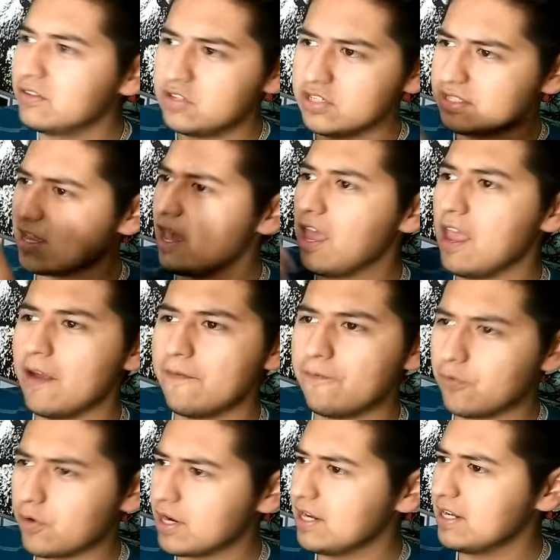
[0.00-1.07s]
just
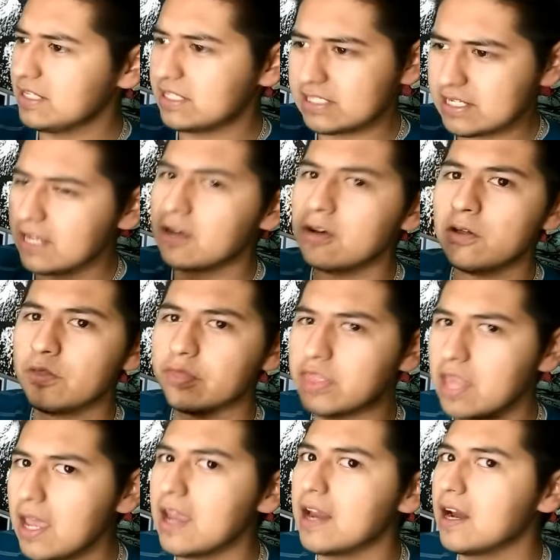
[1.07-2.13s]
every single
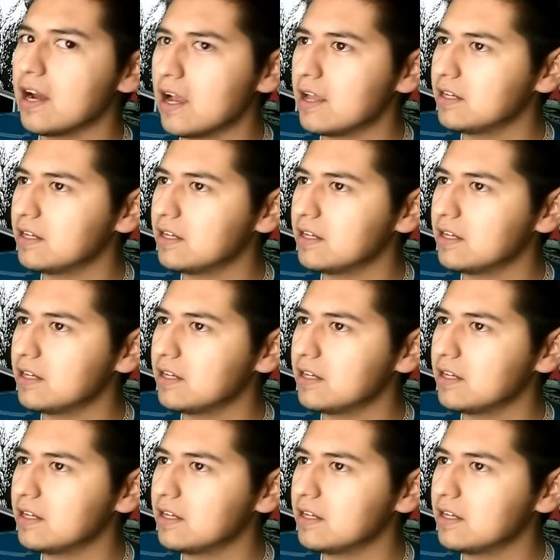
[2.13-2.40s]
thing